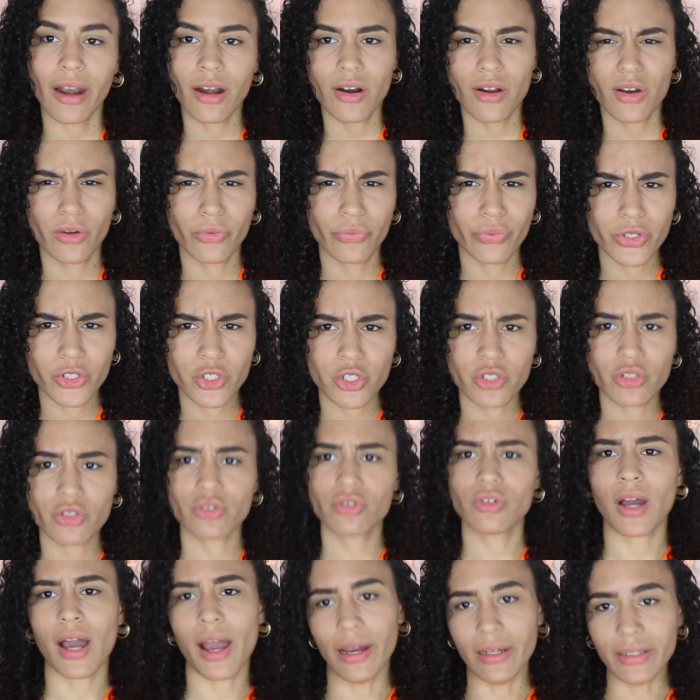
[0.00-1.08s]
I don't know if we should do
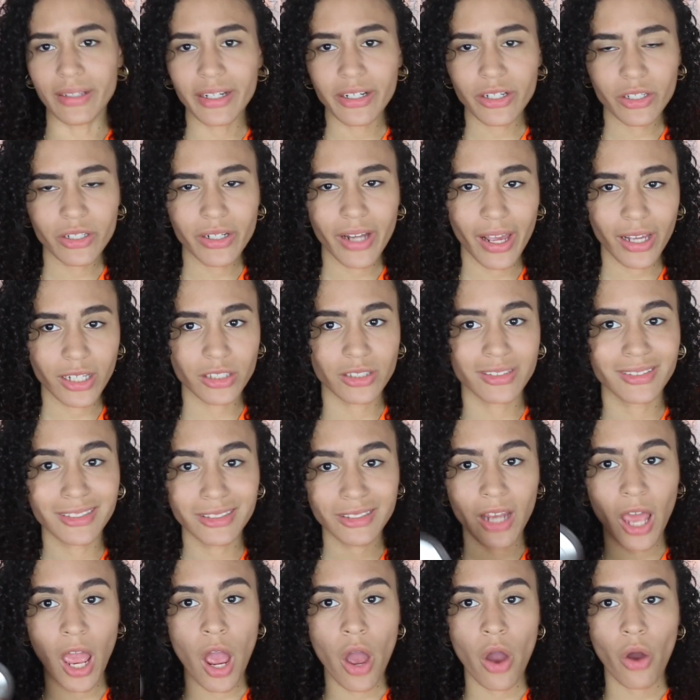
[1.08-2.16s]
highlighter next
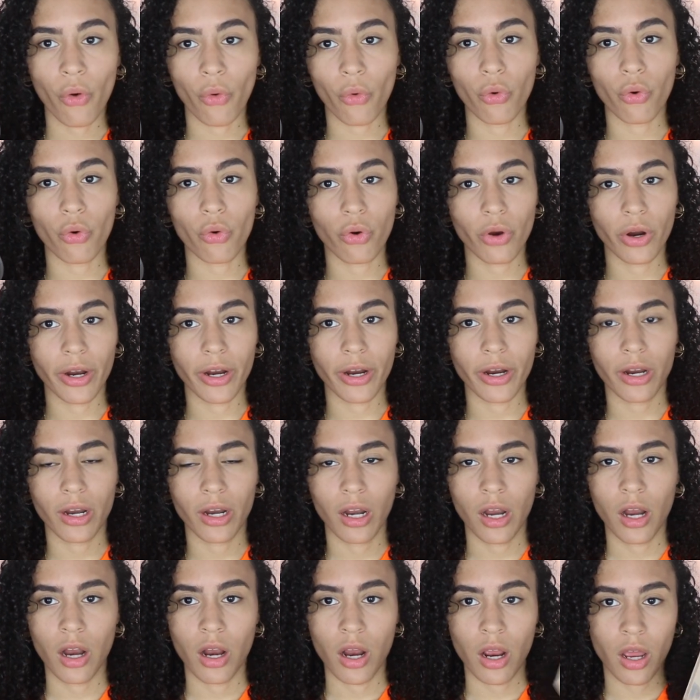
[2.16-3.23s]

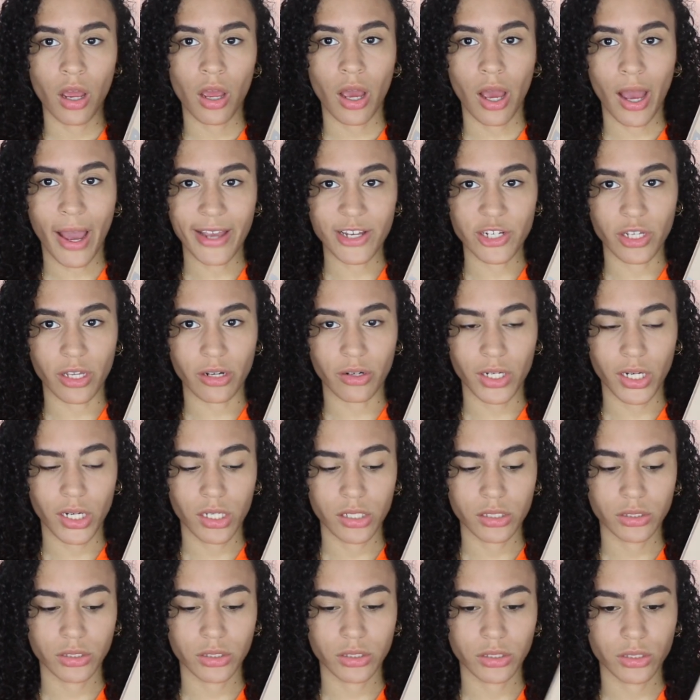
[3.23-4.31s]
or eyeshadow
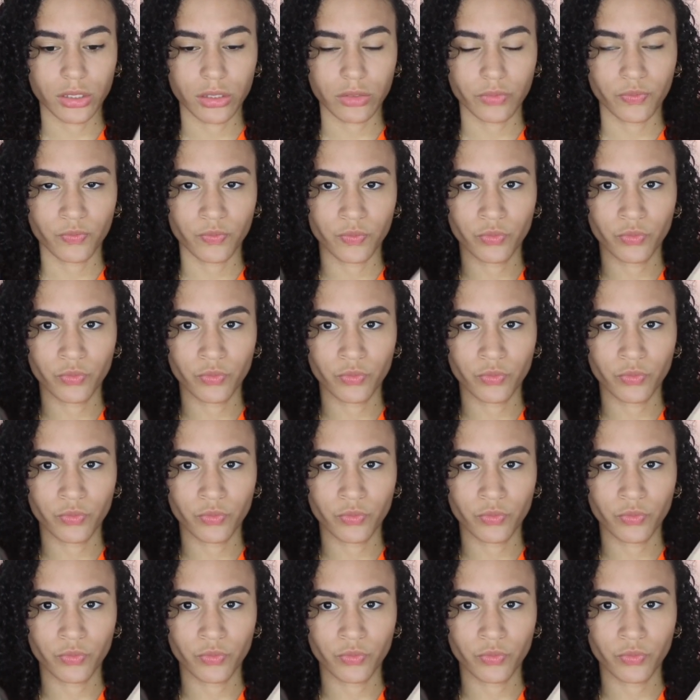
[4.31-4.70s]
next.